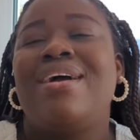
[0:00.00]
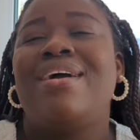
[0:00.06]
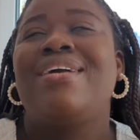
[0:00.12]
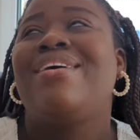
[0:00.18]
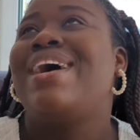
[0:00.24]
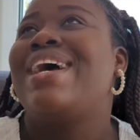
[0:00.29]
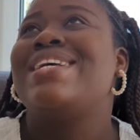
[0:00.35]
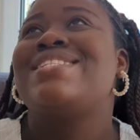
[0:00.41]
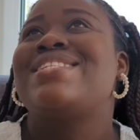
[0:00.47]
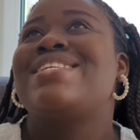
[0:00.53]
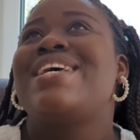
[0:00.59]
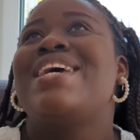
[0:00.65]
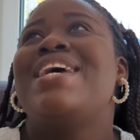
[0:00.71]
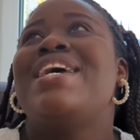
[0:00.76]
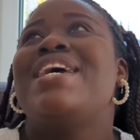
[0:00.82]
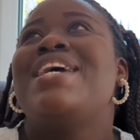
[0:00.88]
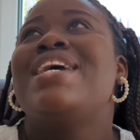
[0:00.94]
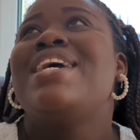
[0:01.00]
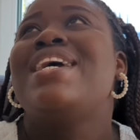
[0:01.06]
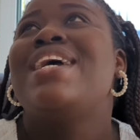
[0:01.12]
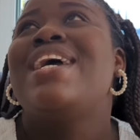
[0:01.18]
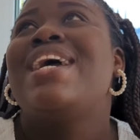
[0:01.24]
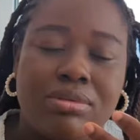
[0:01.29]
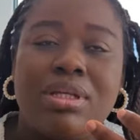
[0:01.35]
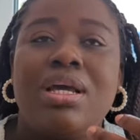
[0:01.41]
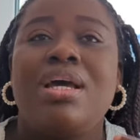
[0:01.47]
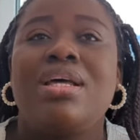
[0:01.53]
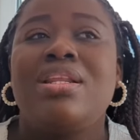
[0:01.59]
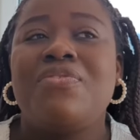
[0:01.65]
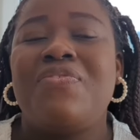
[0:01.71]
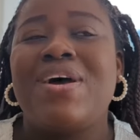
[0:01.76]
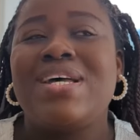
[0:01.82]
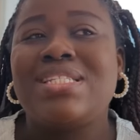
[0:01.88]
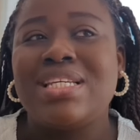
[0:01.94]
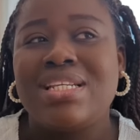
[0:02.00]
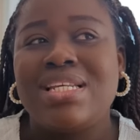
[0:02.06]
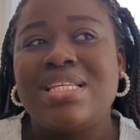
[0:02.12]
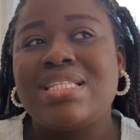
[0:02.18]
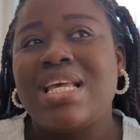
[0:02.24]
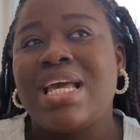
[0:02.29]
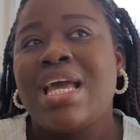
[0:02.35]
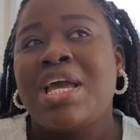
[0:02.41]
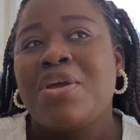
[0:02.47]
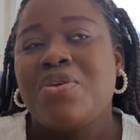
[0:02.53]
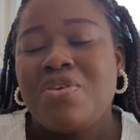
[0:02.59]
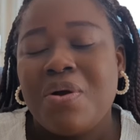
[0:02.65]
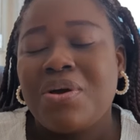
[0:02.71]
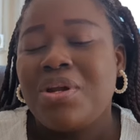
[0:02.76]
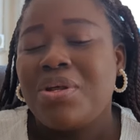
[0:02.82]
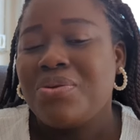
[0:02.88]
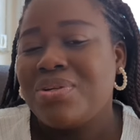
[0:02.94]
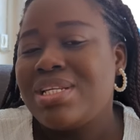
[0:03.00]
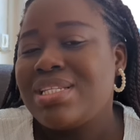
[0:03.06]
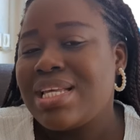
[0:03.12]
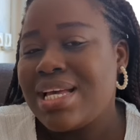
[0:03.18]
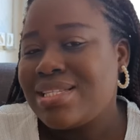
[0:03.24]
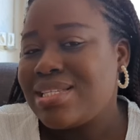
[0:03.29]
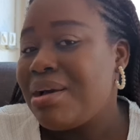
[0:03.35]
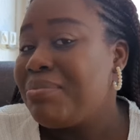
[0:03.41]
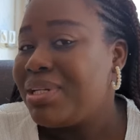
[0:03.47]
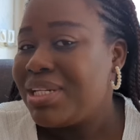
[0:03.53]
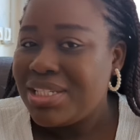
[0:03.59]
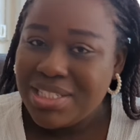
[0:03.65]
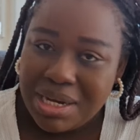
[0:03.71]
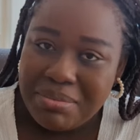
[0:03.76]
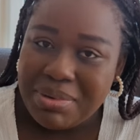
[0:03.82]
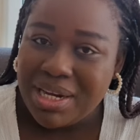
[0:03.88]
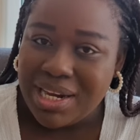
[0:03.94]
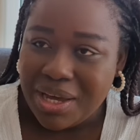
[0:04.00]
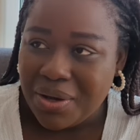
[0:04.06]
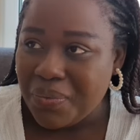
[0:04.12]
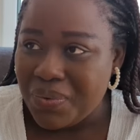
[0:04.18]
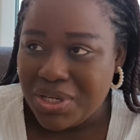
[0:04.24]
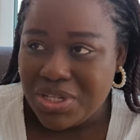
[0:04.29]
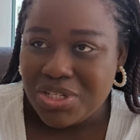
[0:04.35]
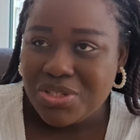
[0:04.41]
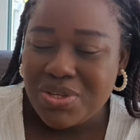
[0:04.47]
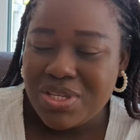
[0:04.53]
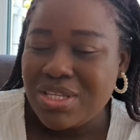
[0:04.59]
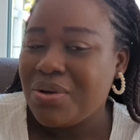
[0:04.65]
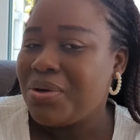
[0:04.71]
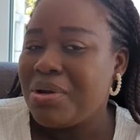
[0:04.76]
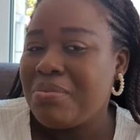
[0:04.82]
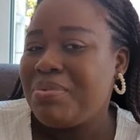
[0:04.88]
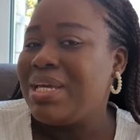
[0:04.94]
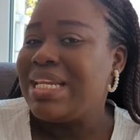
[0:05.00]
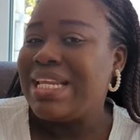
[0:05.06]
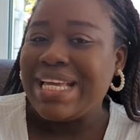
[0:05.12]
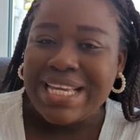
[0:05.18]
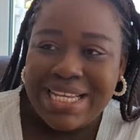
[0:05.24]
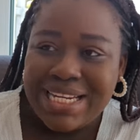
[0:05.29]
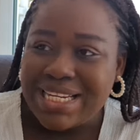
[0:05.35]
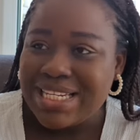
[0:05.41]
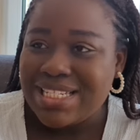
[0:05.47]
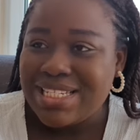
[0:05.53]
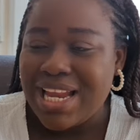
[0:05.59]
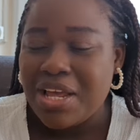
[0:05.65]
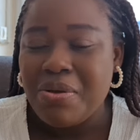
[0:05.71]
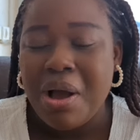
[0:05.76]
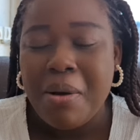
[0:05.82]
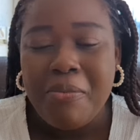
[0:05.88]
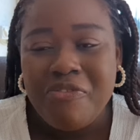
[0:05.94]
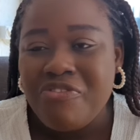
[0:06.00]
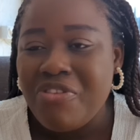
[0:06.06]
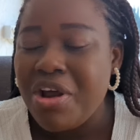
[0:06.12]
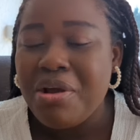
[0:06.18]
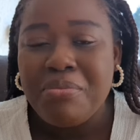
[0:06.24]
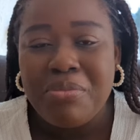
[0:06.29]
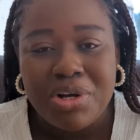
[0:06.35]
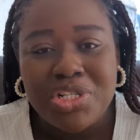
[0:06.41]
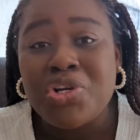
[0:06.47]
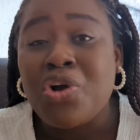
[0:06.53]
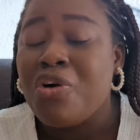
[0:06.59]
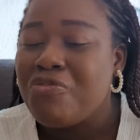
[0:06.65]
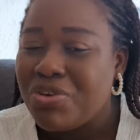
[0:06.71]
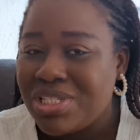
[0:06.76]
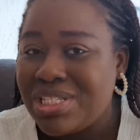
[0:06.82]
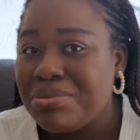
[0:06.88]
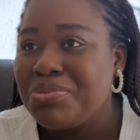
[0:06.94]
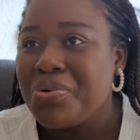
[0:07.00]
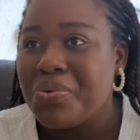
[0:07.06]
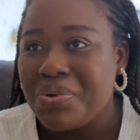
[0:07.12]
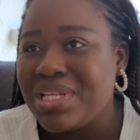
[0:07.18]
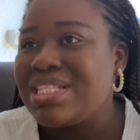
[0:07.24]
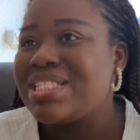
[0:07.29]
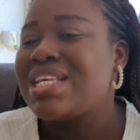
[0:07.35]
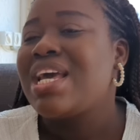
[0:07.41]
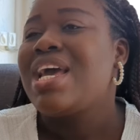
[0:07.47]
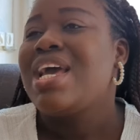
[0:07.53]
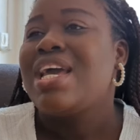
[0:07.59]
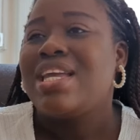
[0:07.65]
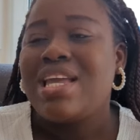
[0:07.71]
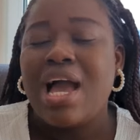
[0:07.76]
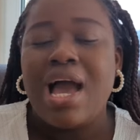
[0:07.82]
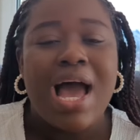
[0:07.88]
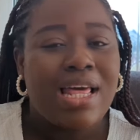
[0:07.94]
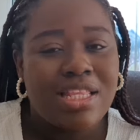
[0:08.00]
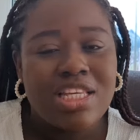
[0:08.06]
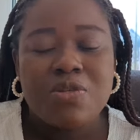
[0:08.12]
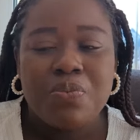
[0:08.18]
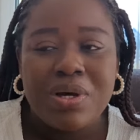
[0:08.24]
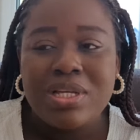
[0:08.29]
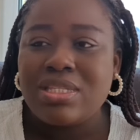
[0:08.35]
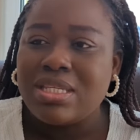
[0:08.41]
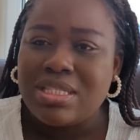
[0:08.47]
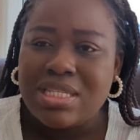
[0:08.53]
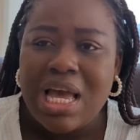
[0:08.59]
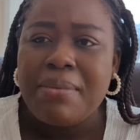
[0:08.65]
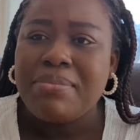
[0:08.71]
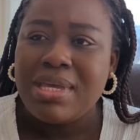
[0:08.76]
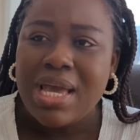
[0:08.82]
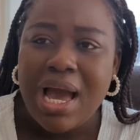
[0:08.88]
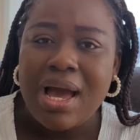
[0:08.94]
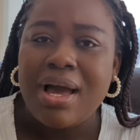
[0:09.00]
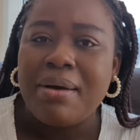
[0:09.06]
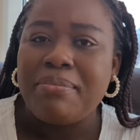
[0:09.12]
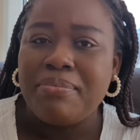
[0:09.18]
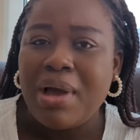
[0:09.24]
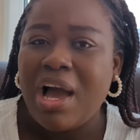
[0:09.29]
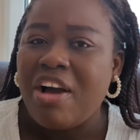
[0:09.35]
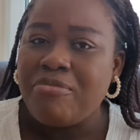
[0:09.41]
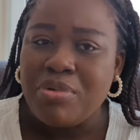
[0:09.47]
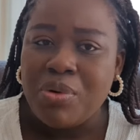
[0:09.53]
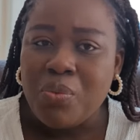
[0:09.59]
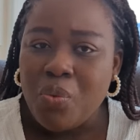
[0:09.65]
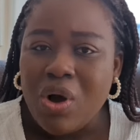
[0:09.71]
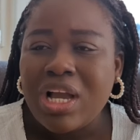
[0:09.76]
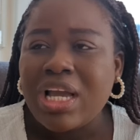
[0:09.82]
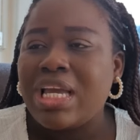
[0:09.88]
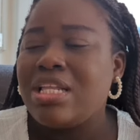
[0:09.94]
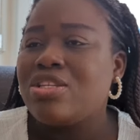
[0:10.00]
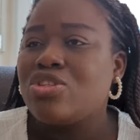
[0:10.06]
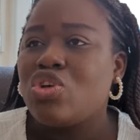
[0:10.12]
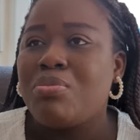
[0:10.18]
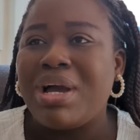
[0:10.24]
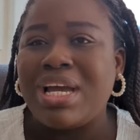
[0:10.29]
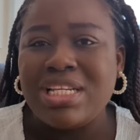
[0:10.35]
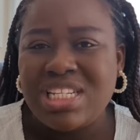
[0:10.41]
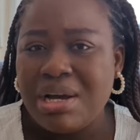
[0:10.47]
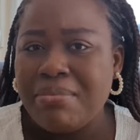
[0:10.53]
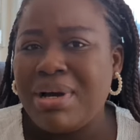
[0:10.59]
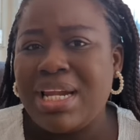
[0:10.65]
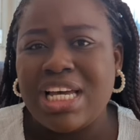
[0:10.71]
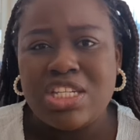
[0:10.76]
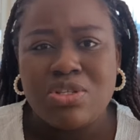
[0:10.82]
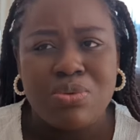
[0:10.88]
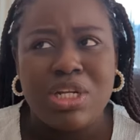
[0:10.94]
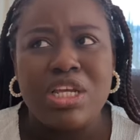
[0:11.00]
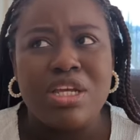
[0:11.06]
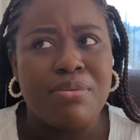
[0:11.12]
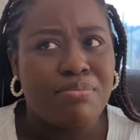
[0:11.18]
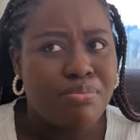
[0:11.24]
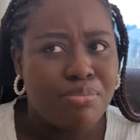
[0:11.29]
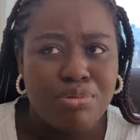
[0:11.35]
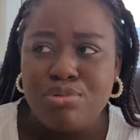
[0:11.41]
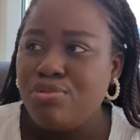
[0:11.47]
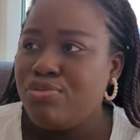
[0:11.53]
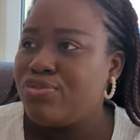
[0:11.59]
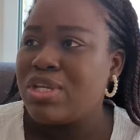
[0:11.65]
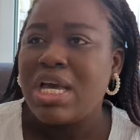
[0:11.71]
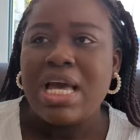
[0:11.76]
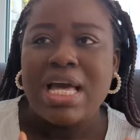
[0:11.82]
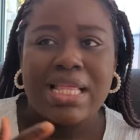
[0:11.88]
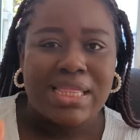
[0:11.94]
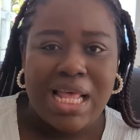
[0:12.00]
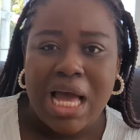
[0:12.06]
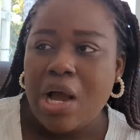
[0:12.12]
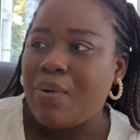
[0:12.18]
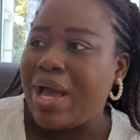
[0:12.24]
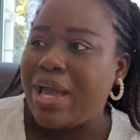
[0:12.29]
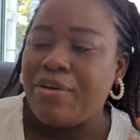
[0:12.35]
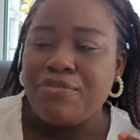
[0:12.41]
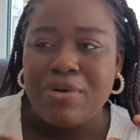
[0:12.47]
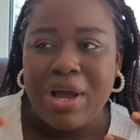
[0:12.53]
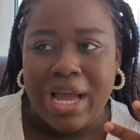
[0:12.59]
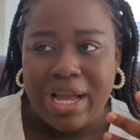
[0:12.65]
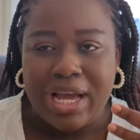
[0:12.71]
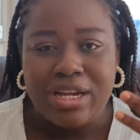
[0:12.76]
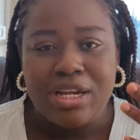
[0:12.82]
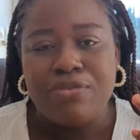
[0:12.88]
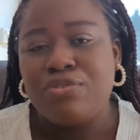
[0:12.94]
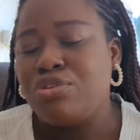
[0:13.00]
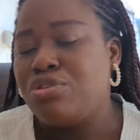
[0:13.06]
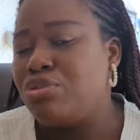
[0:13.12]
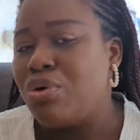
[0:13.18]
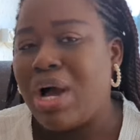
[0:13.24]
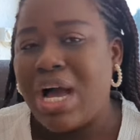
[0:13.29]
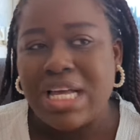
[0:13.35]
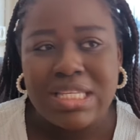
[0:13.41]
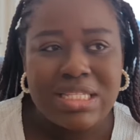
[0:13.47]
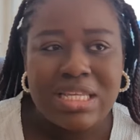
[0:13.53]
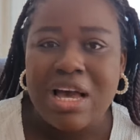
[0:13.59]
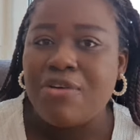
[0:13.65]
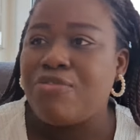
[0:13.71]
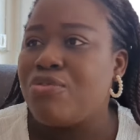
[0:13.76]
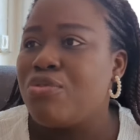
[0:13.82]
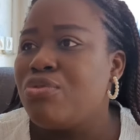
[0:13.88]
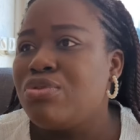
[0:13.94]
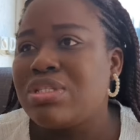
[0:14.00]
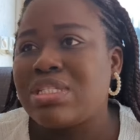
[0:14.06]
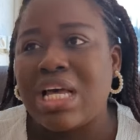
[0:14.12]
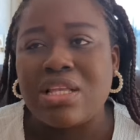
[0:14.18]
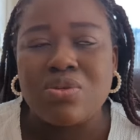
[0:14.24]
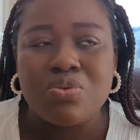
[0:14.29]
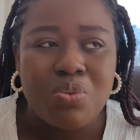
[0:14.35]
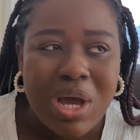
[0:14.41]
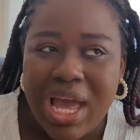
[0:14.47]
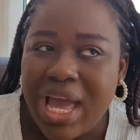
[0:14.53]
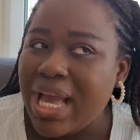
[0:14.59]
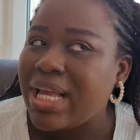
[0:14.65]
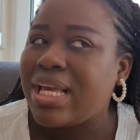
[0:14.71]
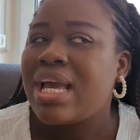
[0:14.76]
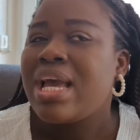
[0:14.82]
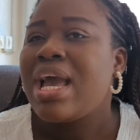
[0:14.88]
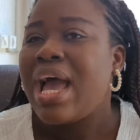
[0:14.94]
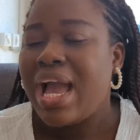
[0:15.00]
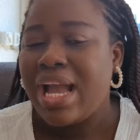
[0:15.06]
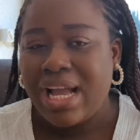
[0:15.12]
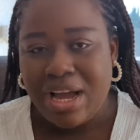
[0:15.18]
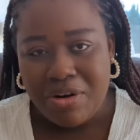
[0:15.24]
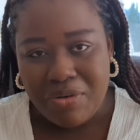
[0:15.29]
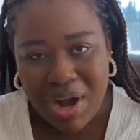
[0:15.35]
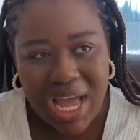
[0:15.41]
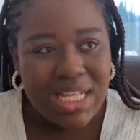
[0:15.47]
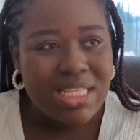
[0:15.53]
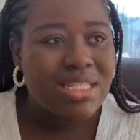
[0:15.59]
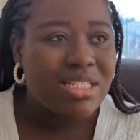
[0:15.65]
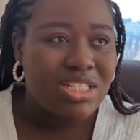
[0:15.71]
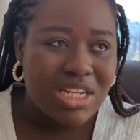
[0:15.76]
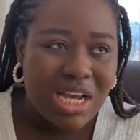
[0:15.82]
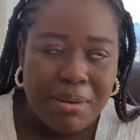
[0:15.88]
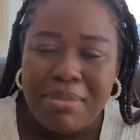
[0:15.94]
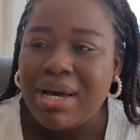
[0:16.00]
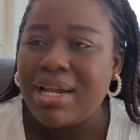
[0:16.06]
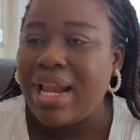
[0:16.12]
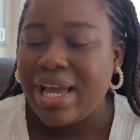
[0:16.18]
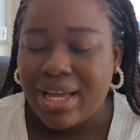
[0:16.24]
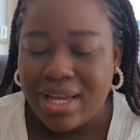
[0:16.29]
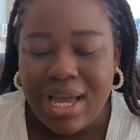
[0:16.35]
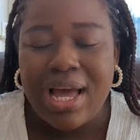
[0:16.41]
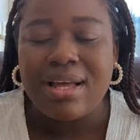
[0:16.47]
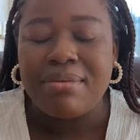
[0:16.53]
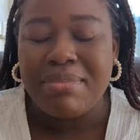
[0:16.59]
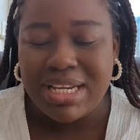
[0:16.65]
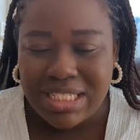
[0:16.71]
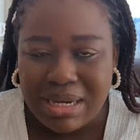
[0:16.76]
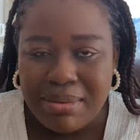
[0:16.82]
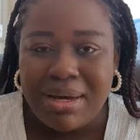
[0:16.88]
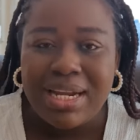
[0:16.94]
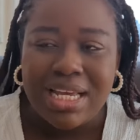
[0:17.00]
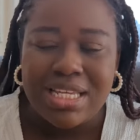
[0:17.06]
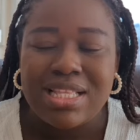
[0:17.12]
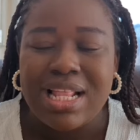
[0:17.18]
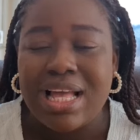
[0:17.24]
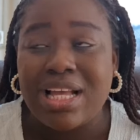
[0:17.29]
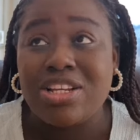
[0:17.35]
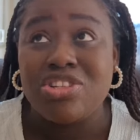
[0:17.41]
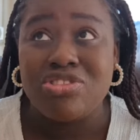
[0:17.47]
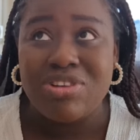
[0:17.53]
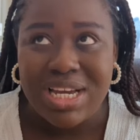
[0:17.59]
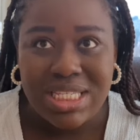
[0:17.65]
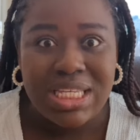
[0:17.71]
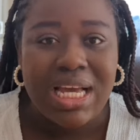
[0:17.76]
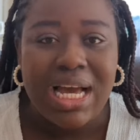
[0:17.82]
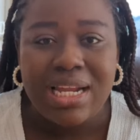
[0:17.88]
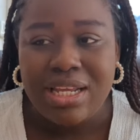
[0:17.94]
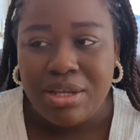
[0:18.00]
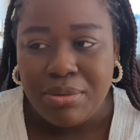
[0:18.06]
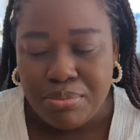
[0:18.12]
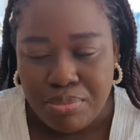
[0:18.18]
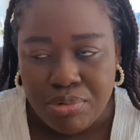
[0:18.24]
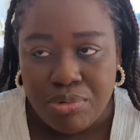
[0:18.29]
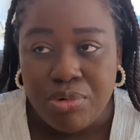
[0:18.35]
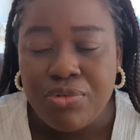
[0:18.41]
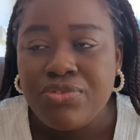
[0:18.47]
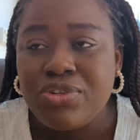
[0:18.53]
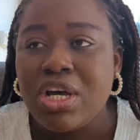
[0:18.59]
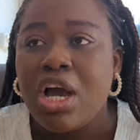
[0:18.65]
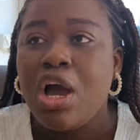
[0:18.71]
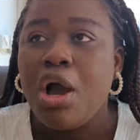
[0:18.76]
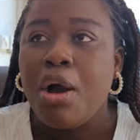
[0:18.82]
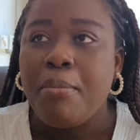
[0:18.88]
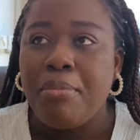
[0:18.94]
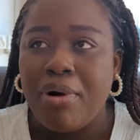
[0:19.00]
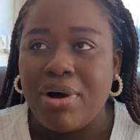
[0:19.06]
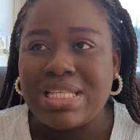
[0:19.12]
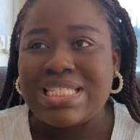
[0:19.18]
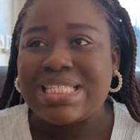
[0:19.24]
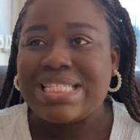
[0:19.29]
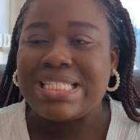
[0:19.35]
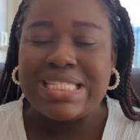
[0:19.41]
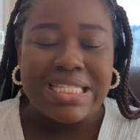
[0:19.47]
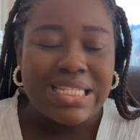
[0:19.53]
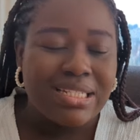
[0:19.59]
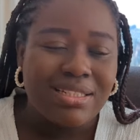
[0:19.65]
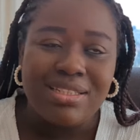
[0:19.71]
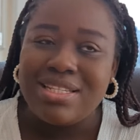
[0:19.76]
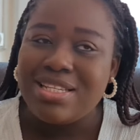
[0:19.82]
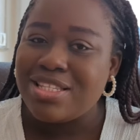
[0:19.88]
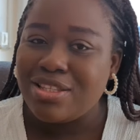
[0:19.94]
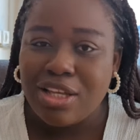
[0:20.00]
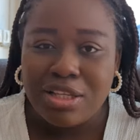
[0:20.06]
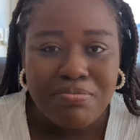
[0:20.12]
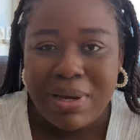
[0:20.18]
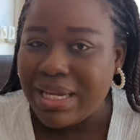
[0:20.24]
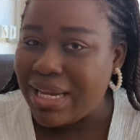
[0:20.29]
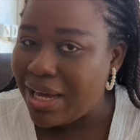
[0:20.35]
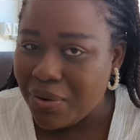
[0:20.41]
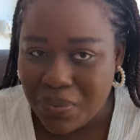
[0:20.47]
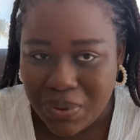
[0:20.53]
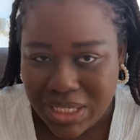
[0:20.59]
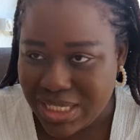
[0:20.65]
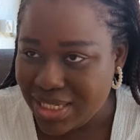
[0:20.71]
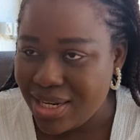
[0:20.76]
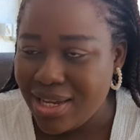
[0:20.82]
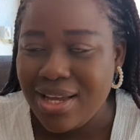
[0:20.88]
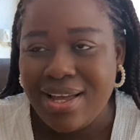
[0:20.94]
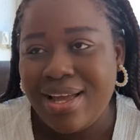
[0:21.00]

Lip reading: guys, the first thing is, you're going to do this exam in the German language. So it's not going to be in English that you are very much comfortable with. Yeah, at this point in time, yeah, I've been working, so my German has really improved. Now I can even, answer phones at work. I can write in German. Like, my German like drastically improved. But still, it's not my language.